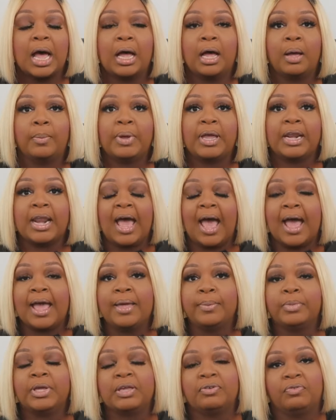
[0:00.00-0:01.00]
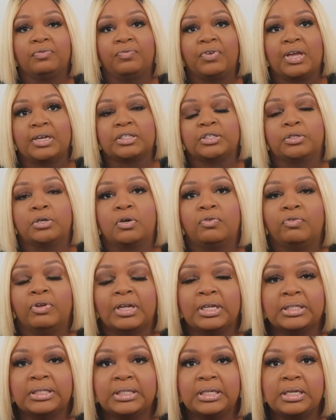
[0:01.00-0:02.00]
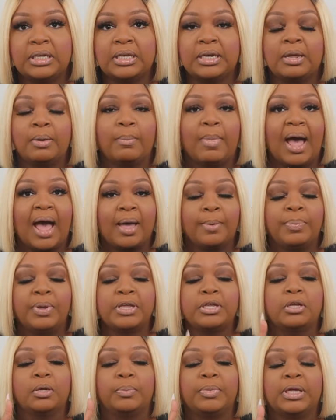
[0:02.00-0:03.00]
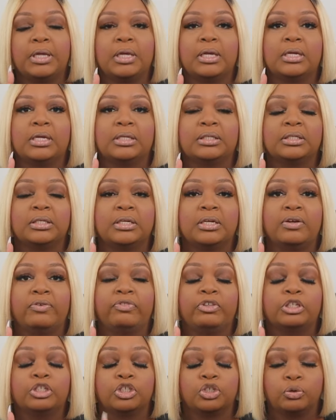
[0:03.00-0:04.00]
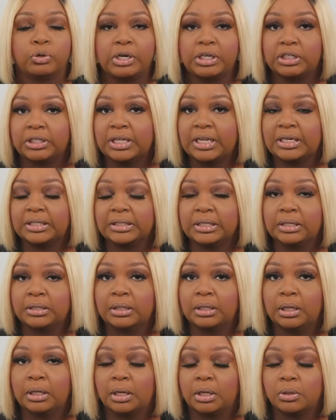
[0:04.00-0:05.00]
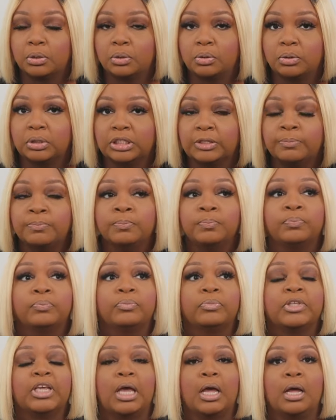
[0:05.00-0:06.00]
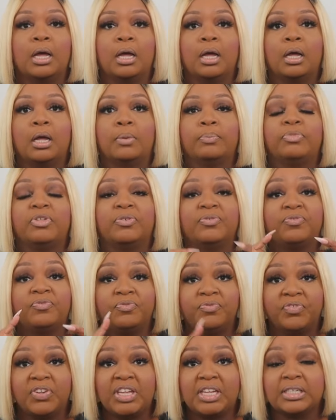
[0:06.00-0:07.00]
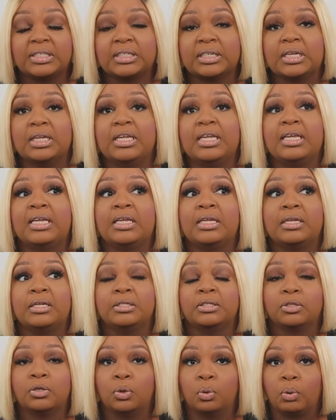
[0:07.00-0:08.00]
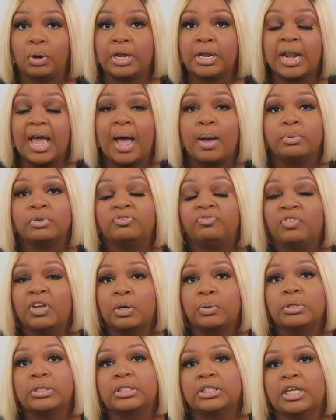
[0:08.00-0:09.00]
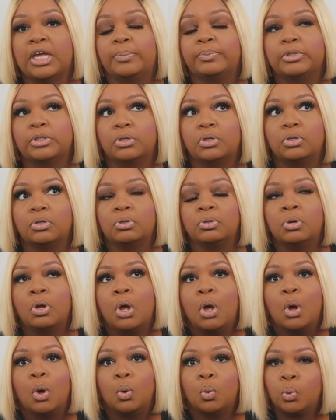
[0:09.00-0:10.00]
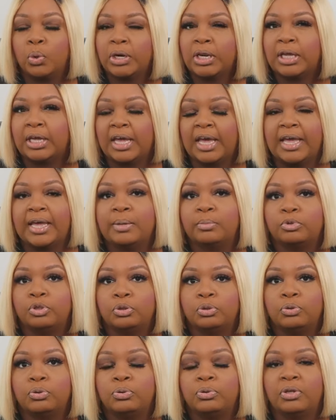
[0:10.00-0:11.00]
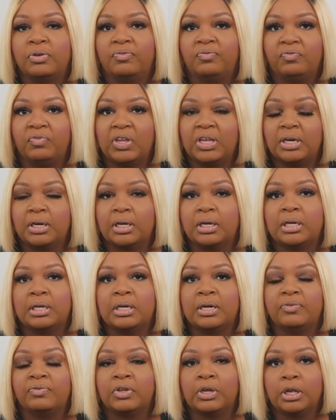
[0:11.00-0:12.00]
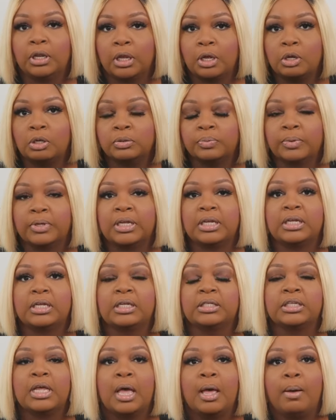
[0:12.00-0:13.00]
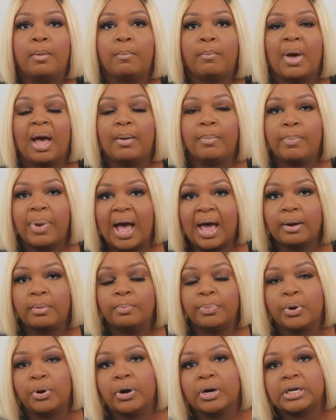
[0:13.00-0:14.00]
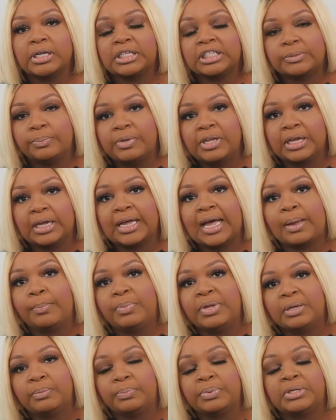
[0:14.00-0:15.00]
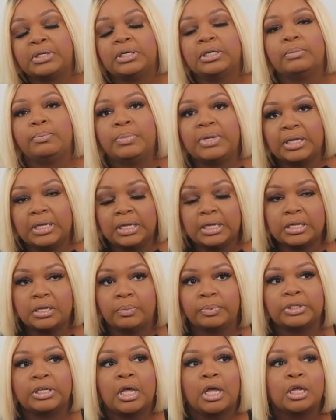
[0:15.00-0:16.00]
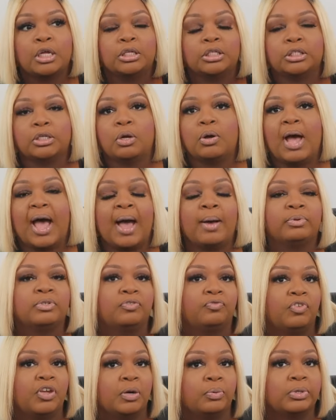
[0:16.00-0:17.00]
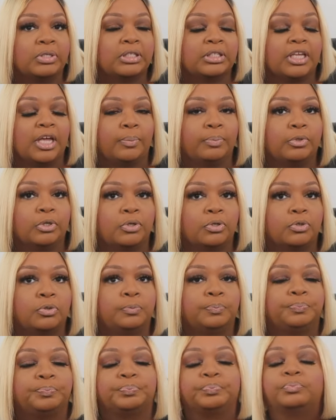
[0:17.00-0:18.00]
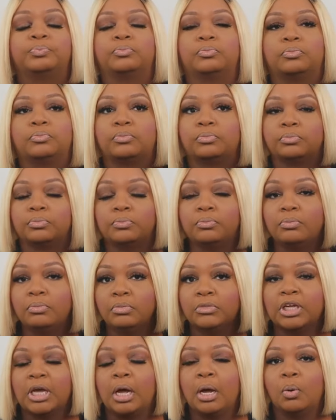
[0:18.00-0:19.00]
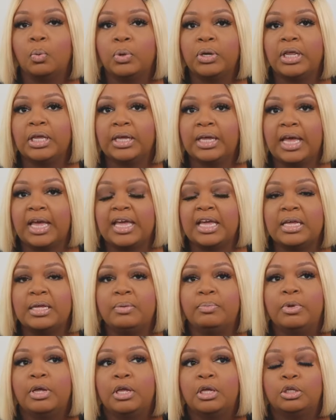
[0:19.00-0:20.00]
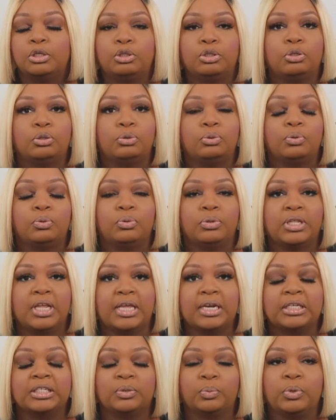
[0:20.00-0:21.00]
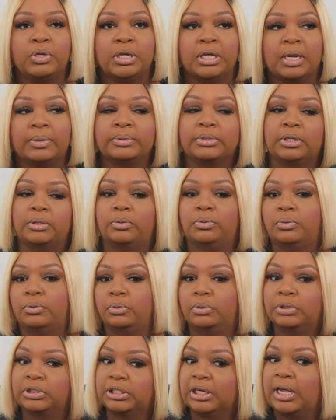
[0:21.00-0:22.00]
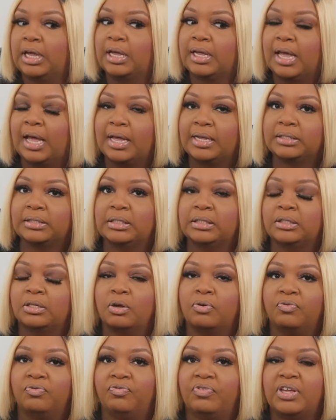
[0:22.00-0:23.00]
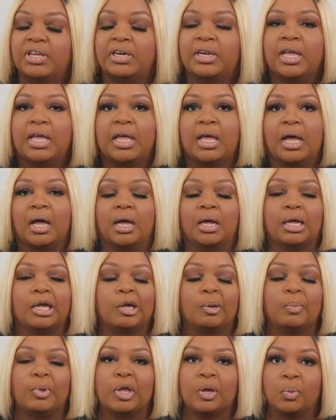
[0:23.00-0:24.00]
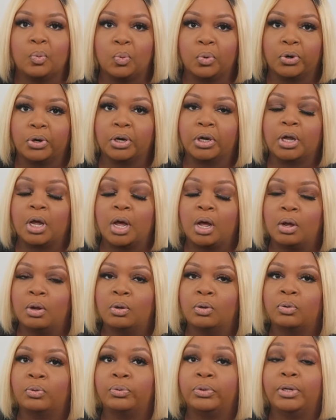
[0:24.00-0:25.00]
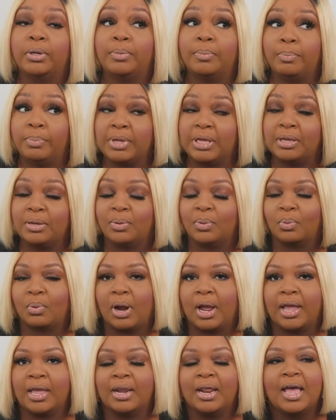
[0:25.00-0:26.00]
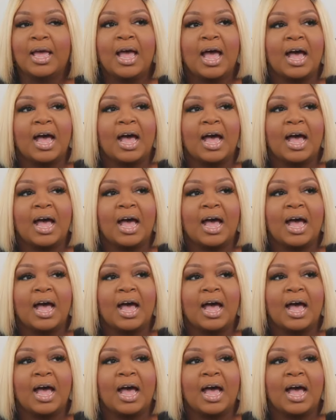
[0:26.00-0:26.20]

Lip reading: And I am giving Fashion Nova a 10 in my opinion because of the stretch that is in the clothes. The fit is great. I was very skeptical when it came to the fit of the clothes because my bottom part is big. I got big butt, big hips. So I was very skeptical when it came to that as well. I was like, ooh, child, how is this gonna fit and work on me, right?